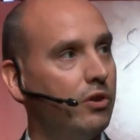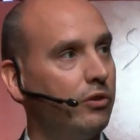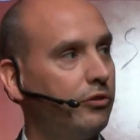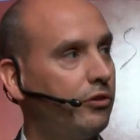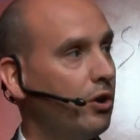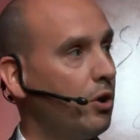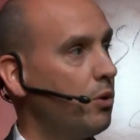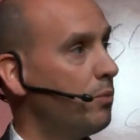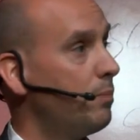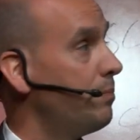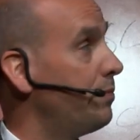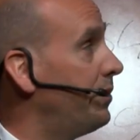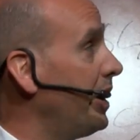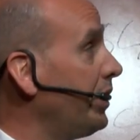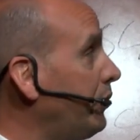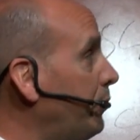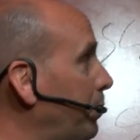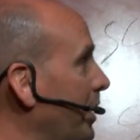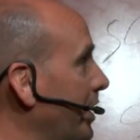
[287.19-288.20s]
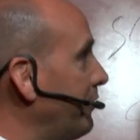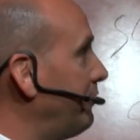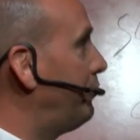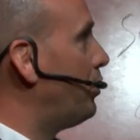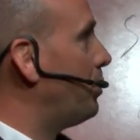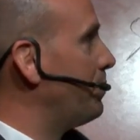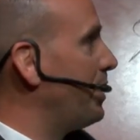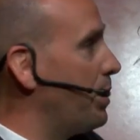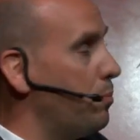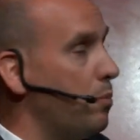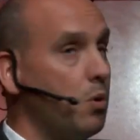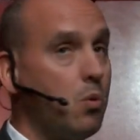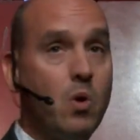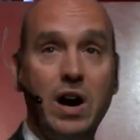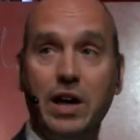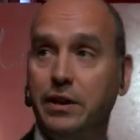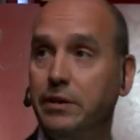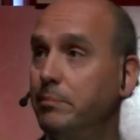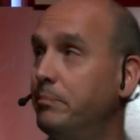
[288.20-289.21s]
So that's platform number
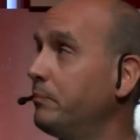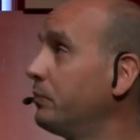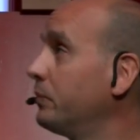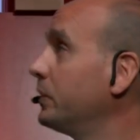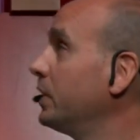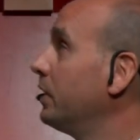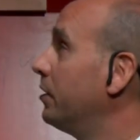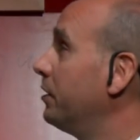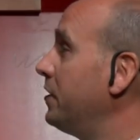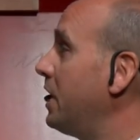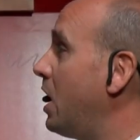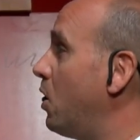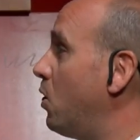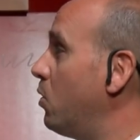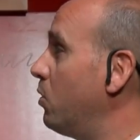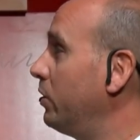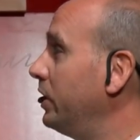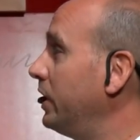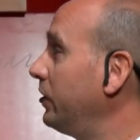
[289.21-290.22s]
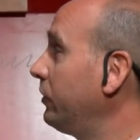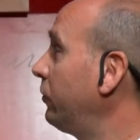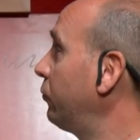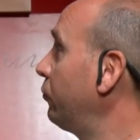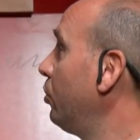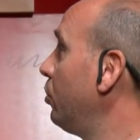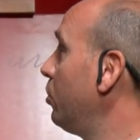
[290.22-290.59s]
one. Now let's